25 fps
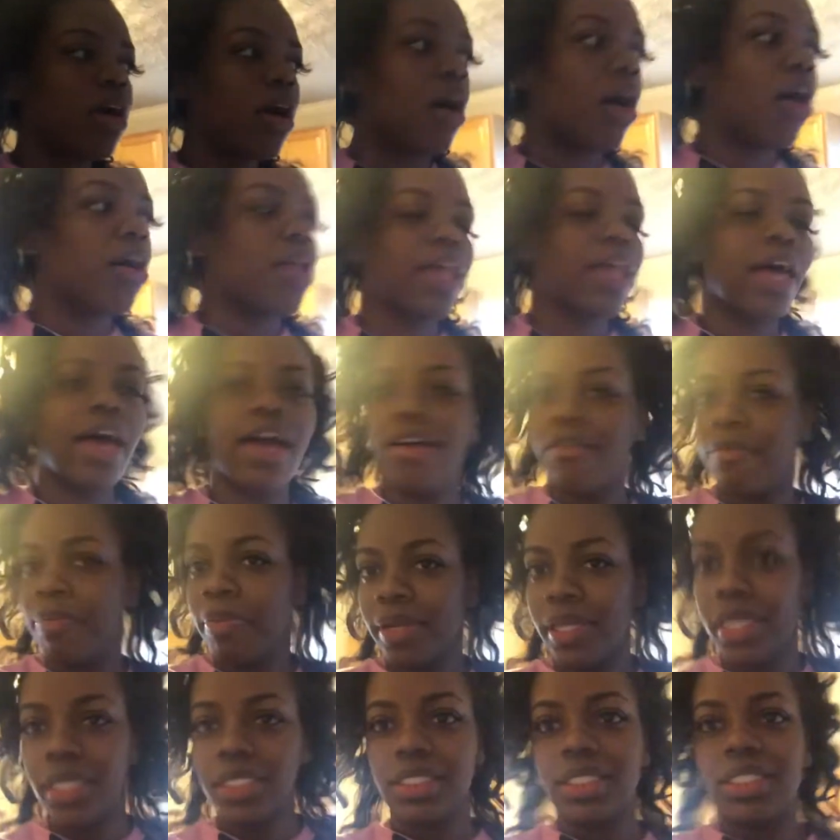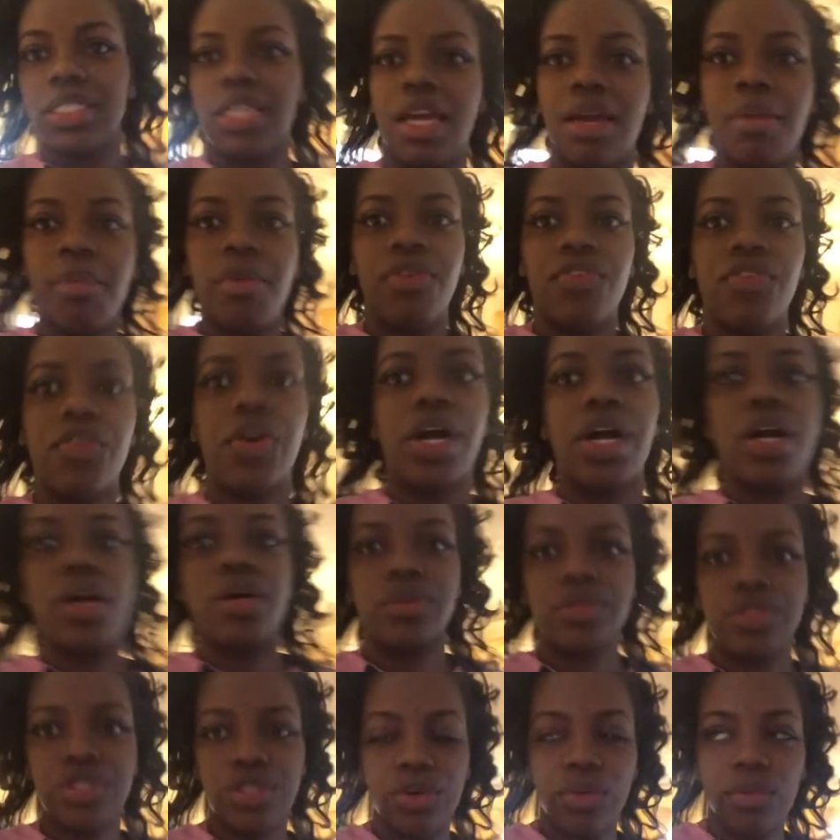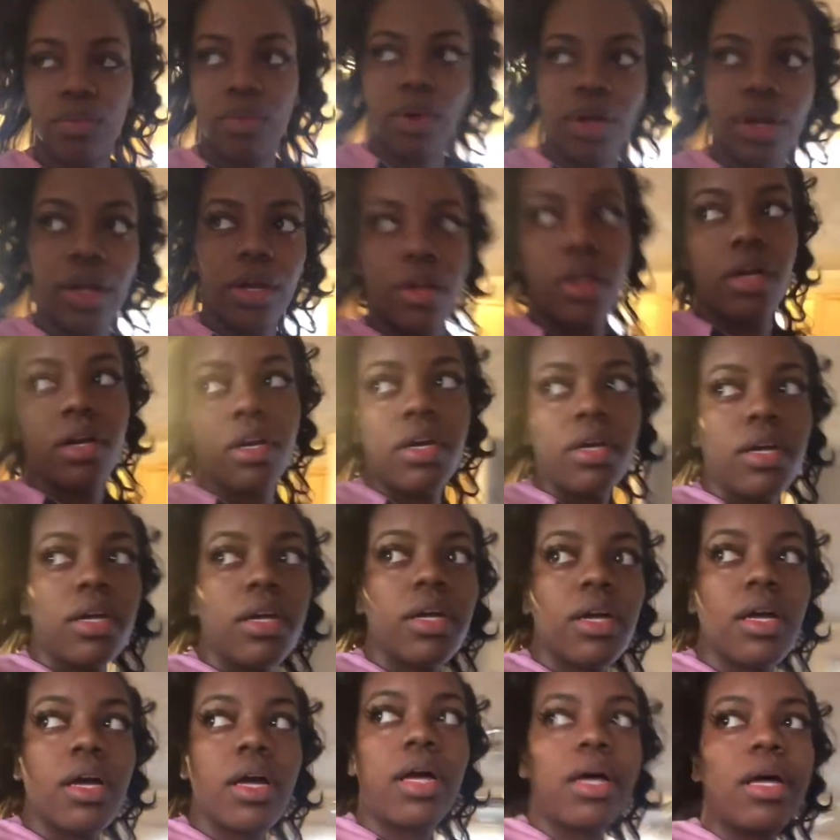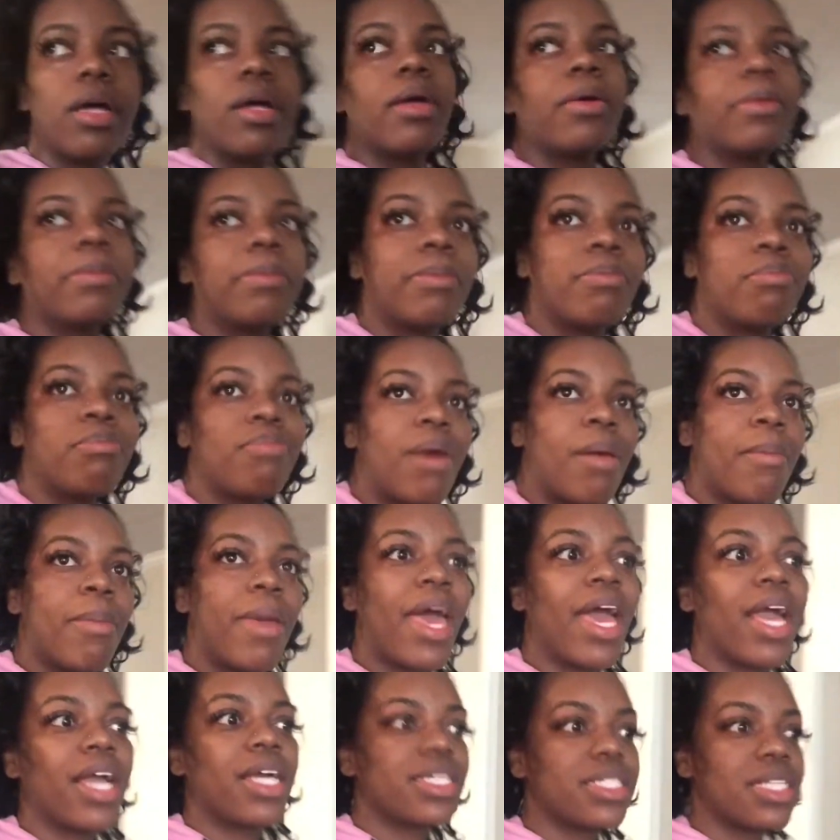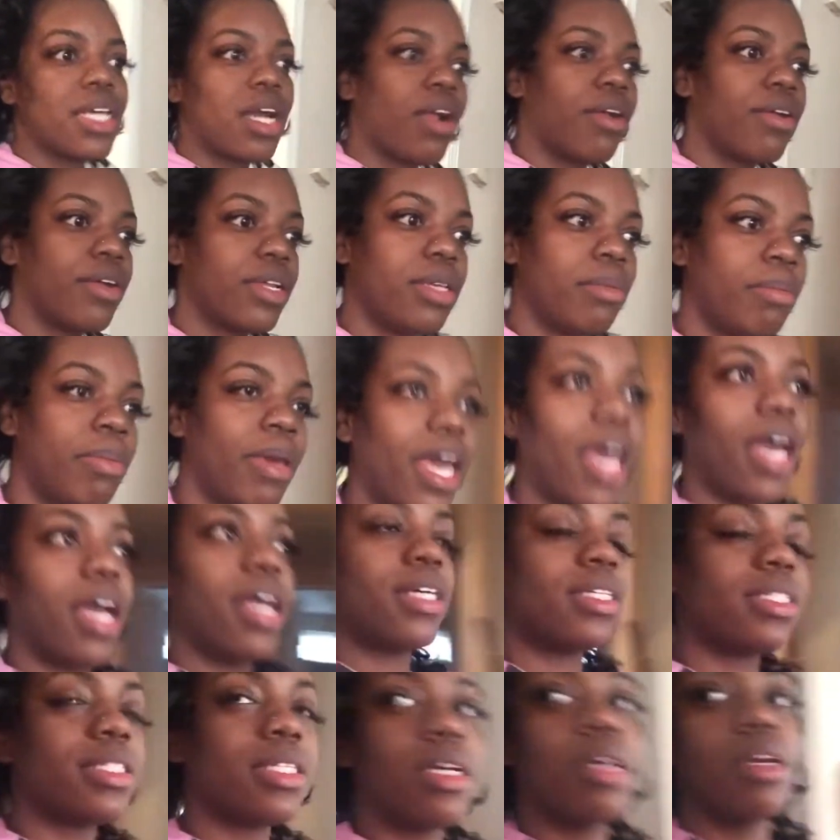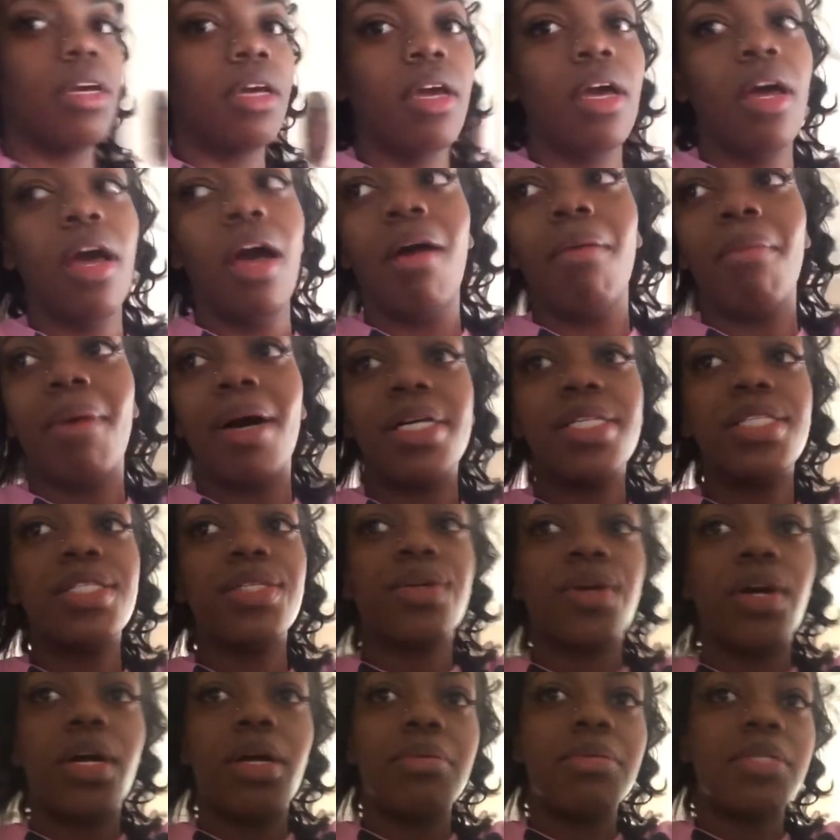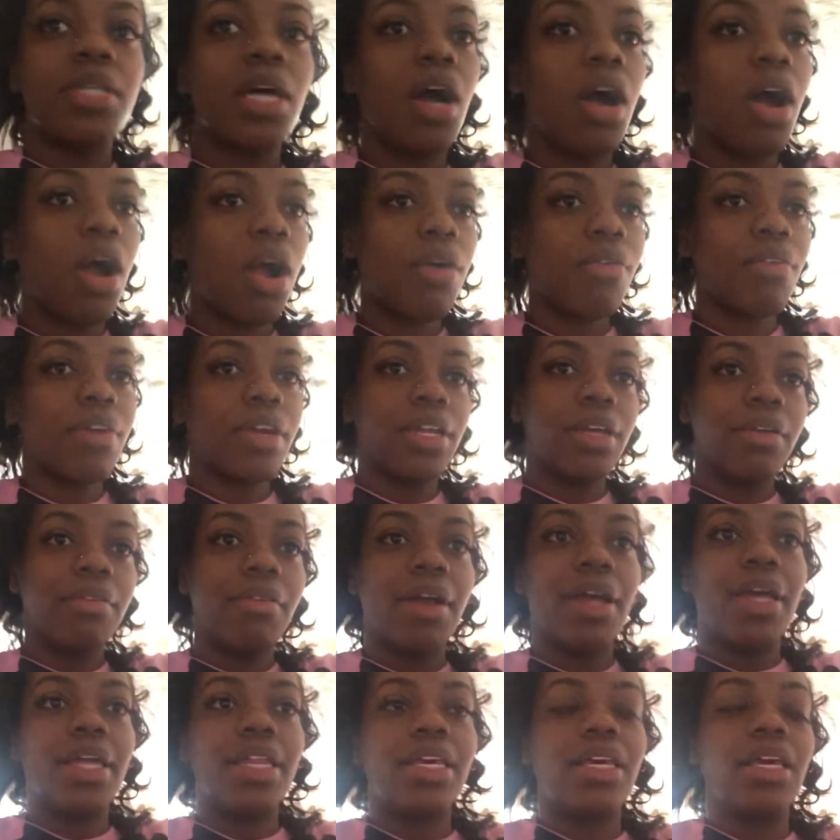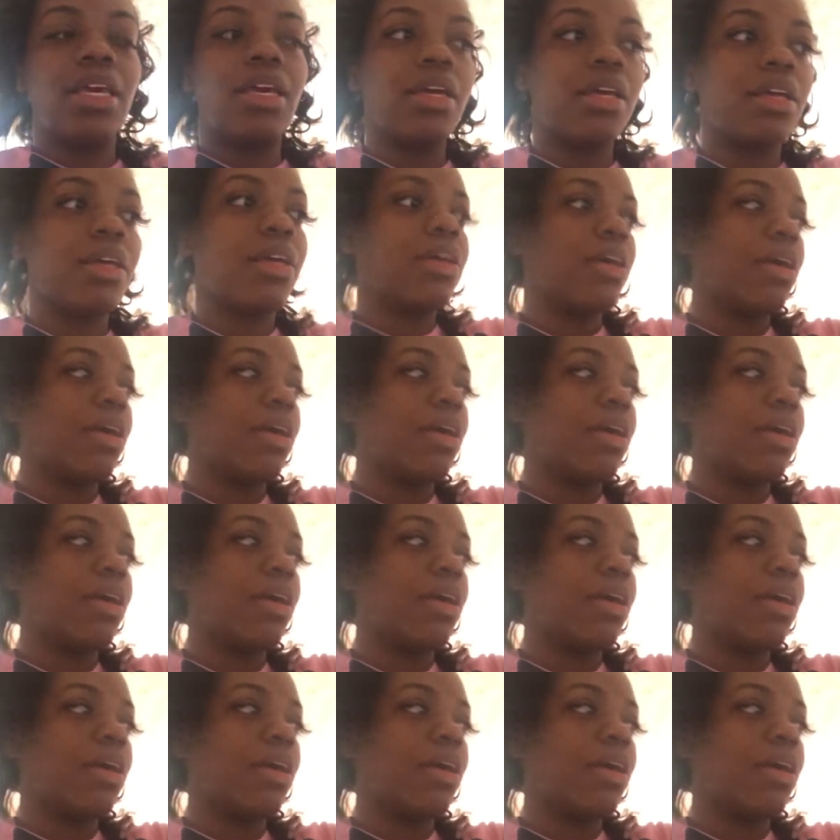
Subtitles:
all I have planned today before I go to work. My bag is already packed. My scrubs are already ready.